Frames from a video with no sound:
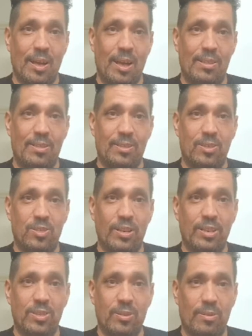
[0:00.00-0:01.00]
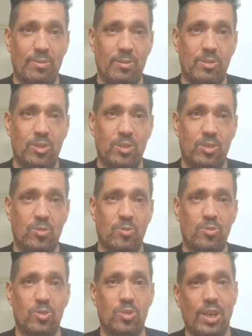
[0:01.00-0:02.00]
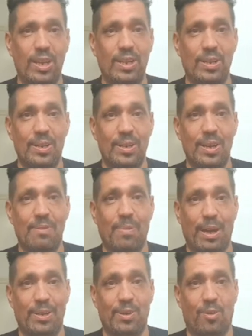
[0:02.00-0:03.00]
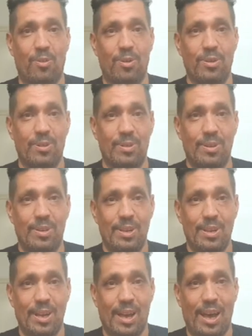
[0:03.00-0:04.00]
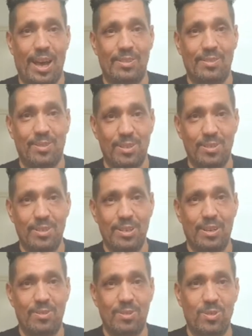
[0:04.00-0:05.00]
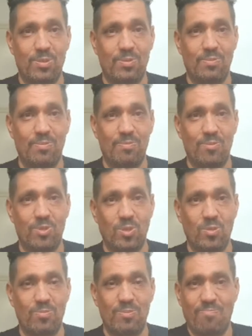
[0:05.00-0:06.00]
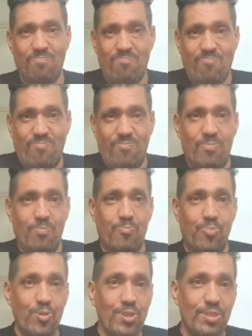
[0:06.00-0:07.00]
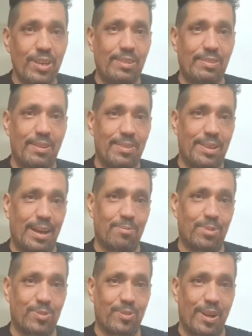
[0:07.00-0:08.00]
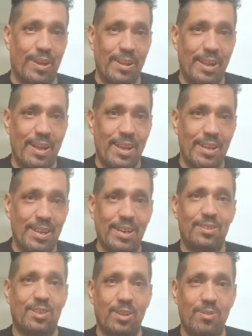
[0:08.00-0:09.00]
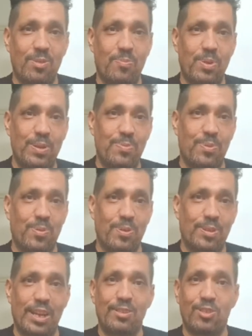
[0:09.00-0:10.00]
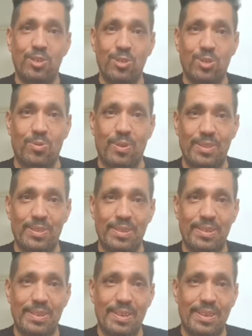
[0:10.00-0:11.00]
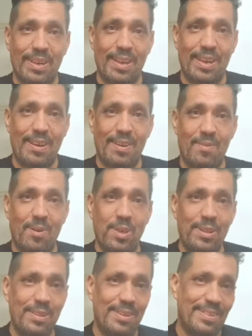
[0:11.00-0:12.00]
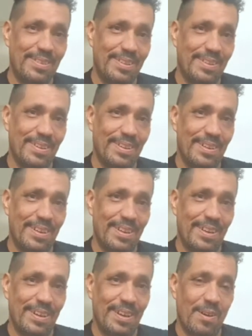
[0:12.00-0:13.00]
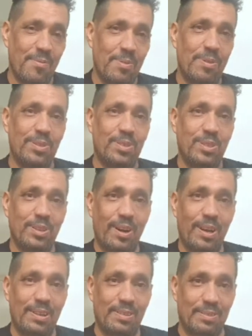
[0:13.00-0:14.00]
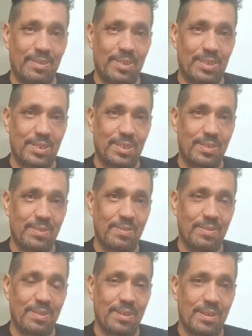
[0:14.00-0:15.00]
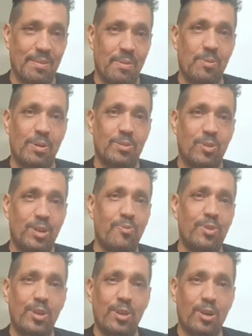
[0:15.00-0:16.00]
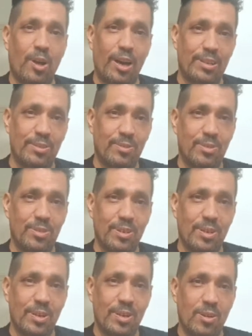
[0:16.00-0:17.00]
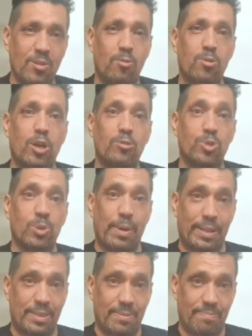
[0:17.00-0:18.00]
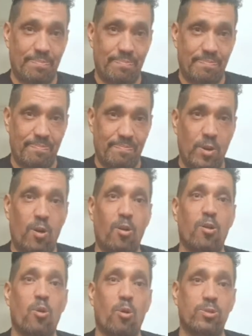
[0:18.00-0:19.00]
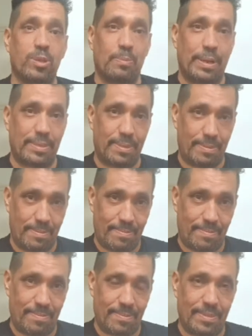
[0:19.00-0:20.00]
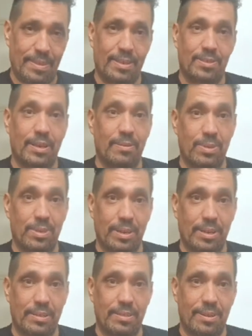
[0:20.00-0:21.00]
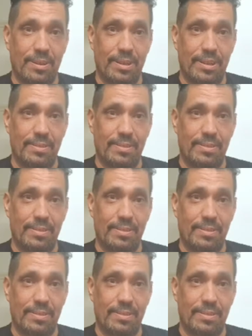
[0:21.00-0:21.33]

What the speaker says: decided I wanted to sort of stay in Bangkok and, you know, sort of breathe in the atmosphere, get to know the people, get used it. Well, then we went to the islands. We went to a lovely little island called Koh Samet, or Koh Samet, as they would say in Thailand.